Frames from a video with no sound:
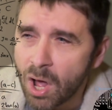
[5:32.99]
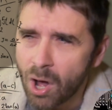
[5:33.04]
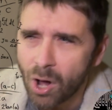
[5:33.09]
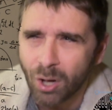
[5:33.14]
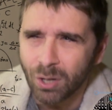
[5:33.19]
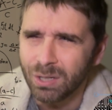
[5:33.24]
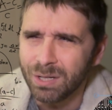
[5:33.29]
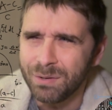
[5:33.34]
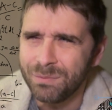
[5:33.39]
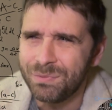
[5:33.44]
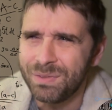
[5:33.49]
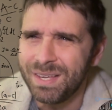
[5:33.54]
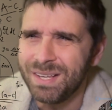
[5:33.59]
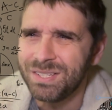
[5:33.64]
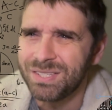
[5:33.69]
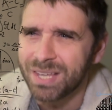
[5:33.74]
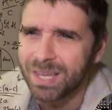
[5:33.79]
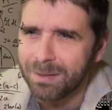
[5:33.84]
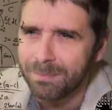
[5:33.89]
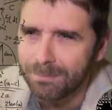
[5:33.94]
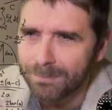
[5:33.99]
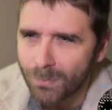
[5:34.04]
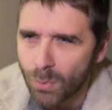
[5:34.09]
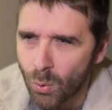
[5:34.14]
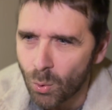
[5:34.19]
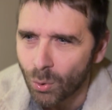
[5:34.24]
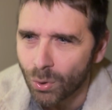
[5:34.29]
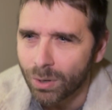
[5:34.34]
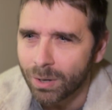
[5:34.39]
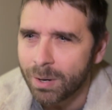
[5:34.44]
all of these and
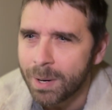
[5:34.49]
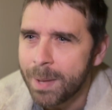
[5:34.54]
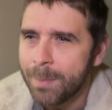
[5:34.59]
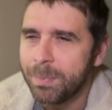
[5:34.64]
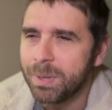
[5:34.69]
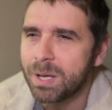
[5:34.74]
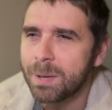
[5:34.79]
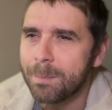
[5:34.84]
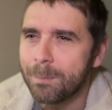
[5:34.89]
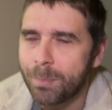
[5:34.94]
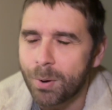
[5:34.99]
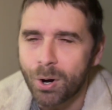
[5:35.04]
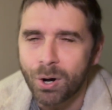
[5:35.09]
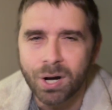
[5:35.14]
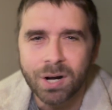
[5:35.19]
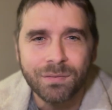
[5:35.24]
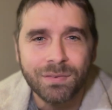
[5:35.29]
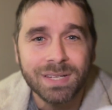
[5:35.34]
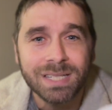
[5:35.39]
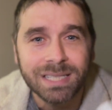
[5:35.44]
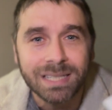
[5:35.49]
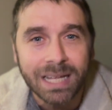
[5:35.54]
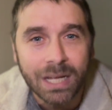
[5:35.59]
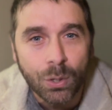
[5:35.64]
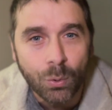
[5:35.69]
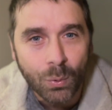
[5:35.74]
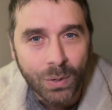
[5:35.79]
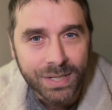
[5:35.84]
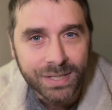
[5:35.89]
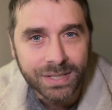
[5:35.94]
more become part of his
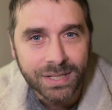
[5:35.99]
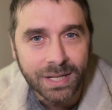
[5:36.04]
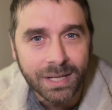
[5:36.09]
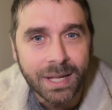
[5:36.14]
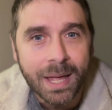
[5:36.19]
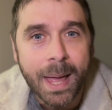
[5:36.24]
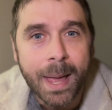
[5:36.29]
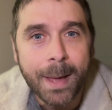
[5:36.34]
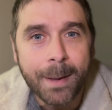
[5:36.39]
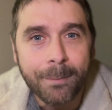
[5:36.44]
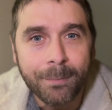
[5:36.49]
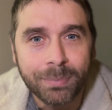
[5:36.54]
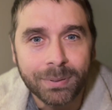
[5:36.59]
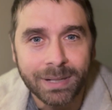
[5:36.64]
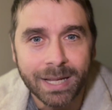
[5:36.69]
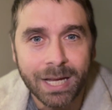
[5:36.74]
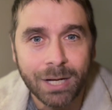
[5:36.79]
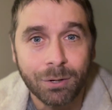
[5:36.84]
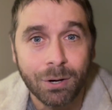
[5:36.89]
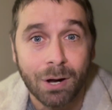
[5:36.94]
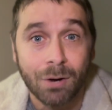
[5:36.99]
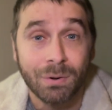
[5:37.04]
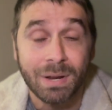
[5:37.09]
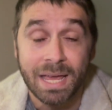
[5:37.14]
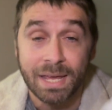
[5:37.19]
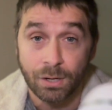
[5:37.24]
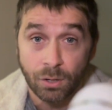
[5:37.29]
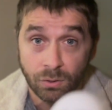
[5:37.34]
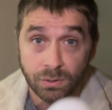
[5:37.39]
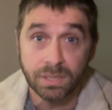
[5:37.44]
linguistic playground
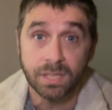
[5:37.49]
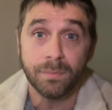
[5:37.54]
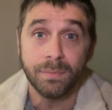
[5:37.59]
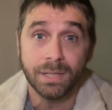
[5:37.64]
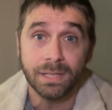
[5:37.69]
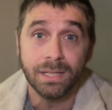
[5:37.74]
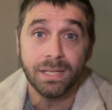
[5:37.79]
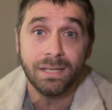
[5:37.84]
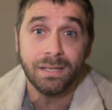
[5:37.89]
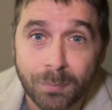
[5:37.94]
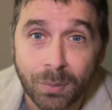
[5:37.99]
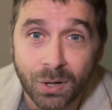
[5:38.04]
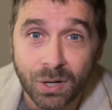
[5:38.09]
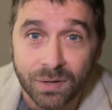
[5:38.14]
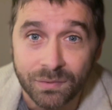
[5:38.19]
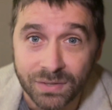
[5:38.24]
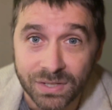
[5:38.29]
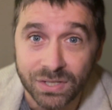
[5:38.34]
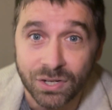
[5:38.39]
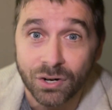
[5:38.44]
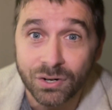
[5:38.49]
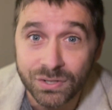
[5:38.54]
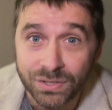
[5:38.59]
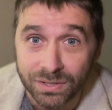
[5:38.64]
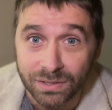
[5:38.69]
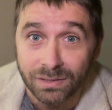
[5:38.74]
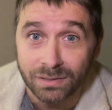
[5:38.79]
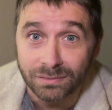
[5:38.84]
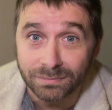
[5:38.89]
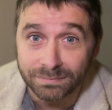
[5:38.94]
and ultimately part of his
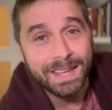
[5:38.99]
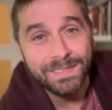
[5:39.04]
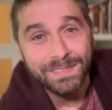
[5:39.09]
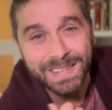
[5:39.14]
arsenal.